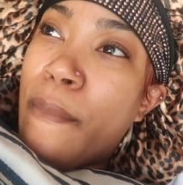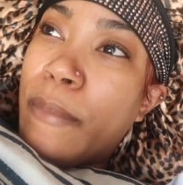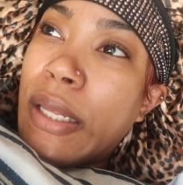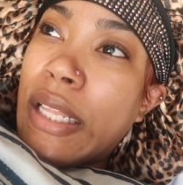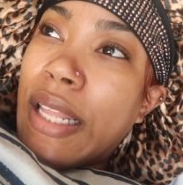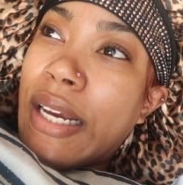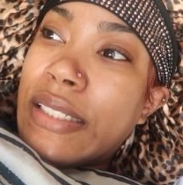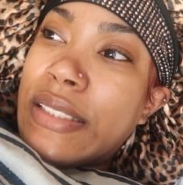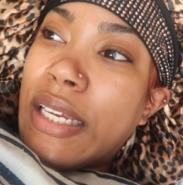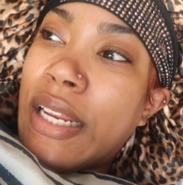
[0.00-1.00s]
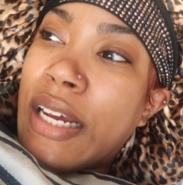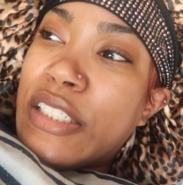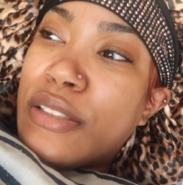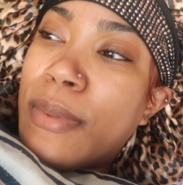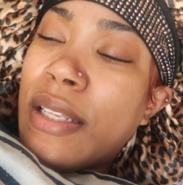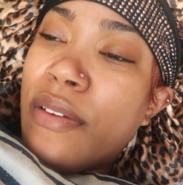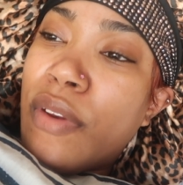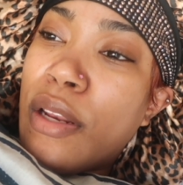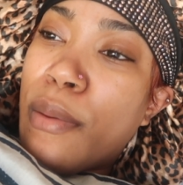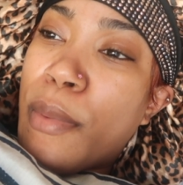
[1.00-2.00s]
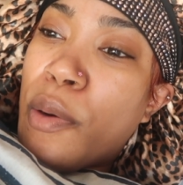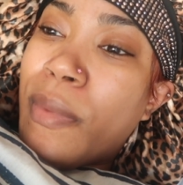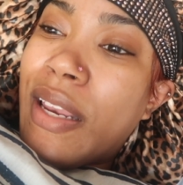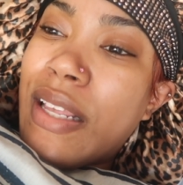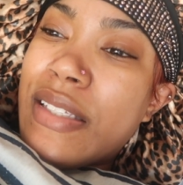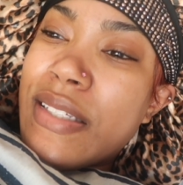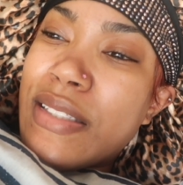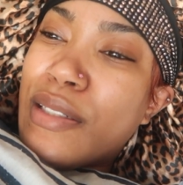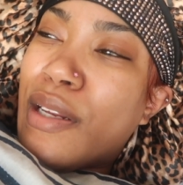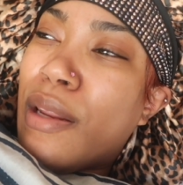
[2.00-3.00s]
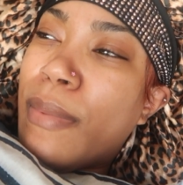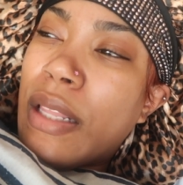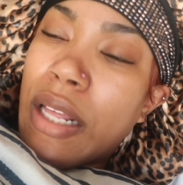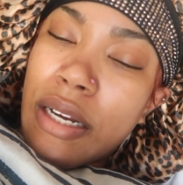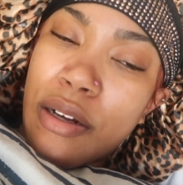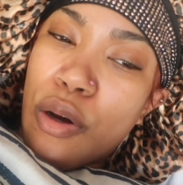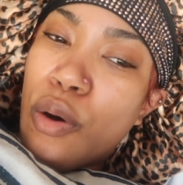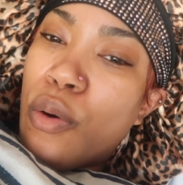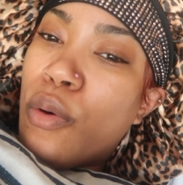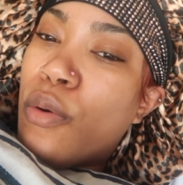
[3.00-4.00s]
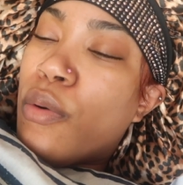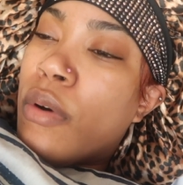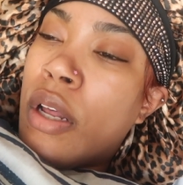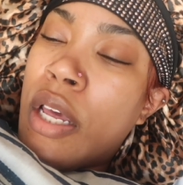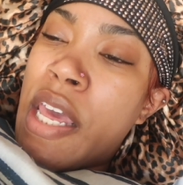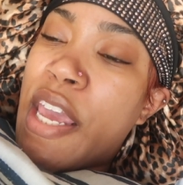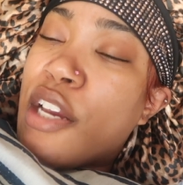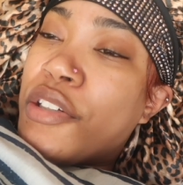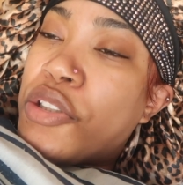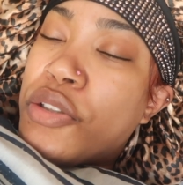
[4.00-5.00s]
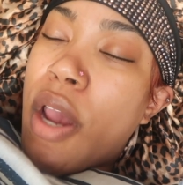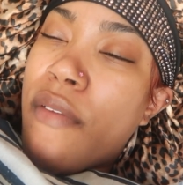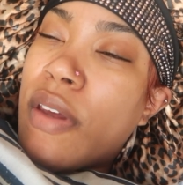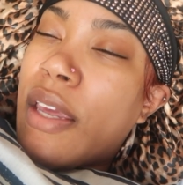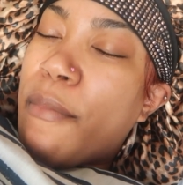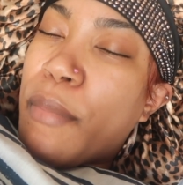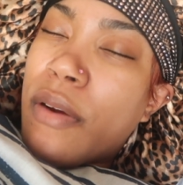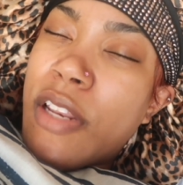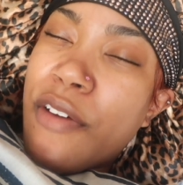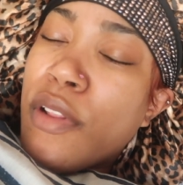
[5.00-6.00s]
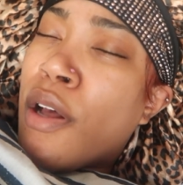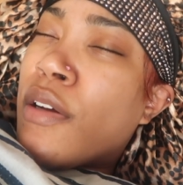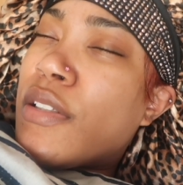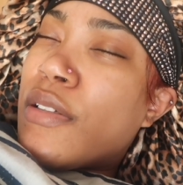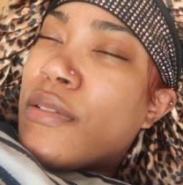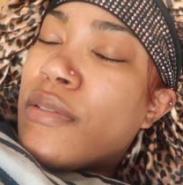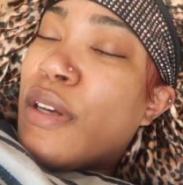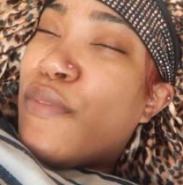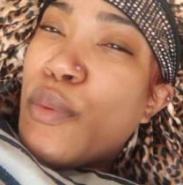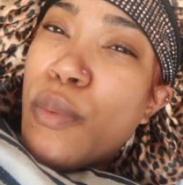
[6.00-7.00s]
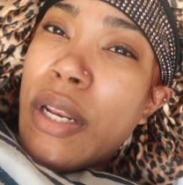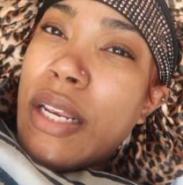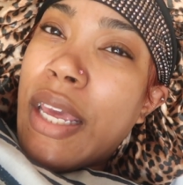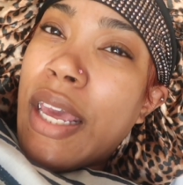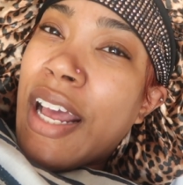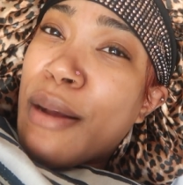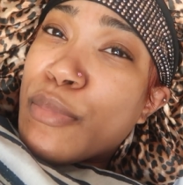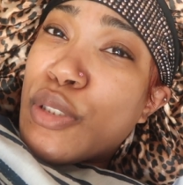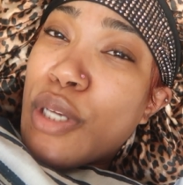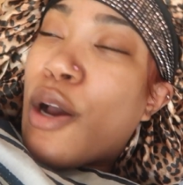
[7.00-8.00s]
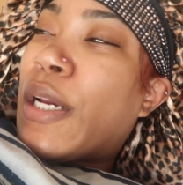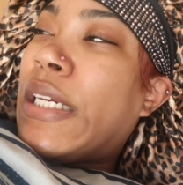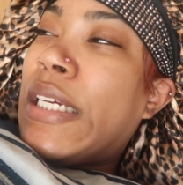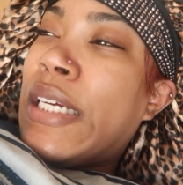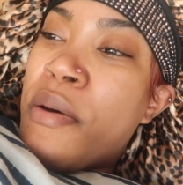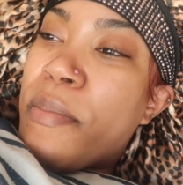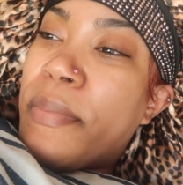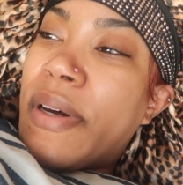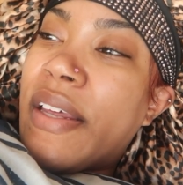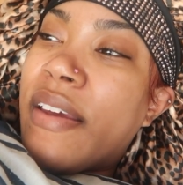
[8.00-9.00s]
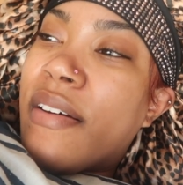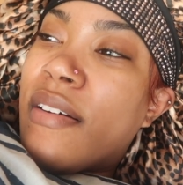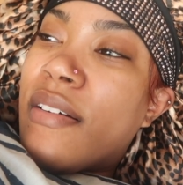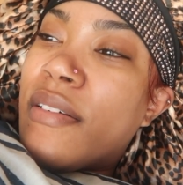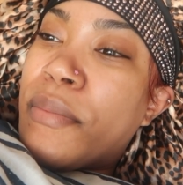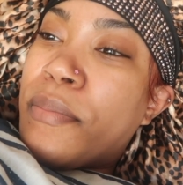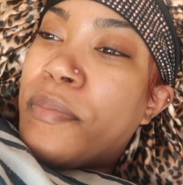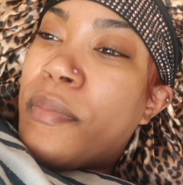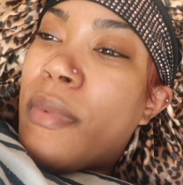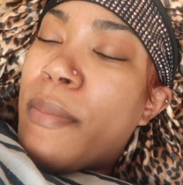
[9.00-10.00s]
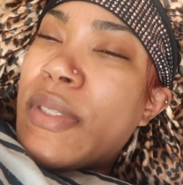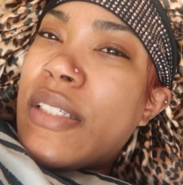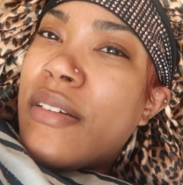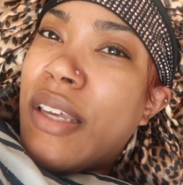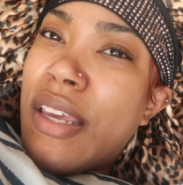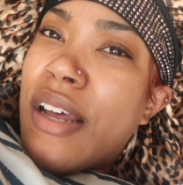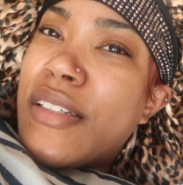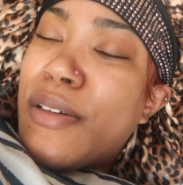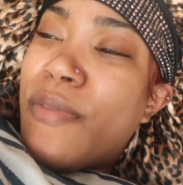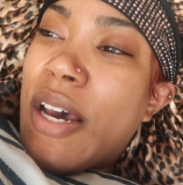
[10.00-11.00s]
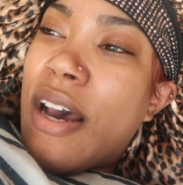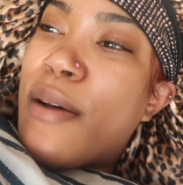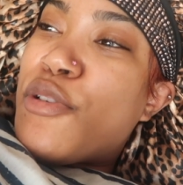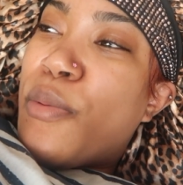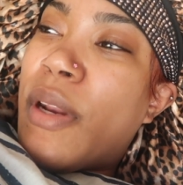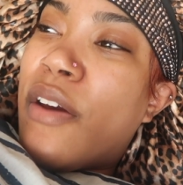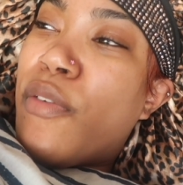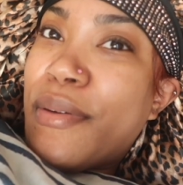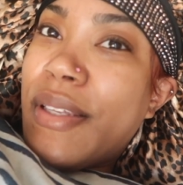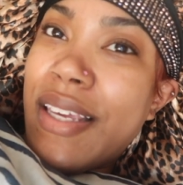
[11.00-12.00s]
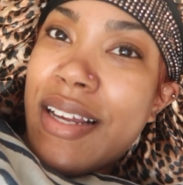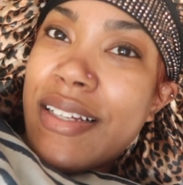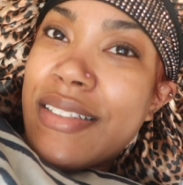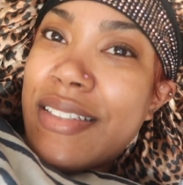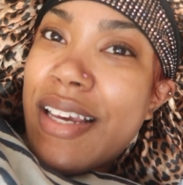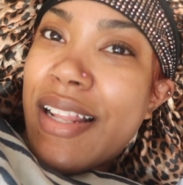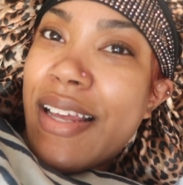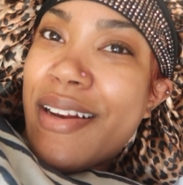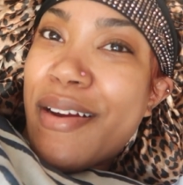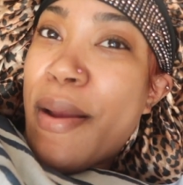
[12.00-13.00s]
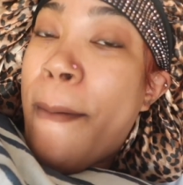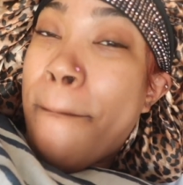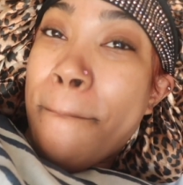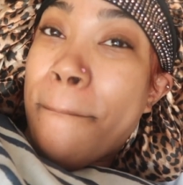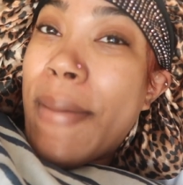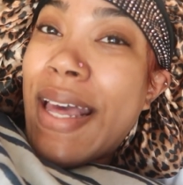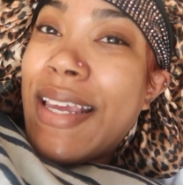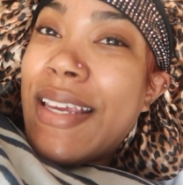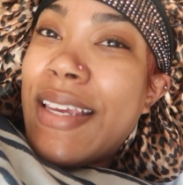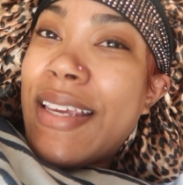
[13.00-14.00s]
But like I said, I just been living in the moment. This isn't going to be like a whole extravagant birthday ball. So if you wanted that, I'm sorry. But I'm going to still give y'all some vibes or whatever. Yeah, see y'all later. Bye.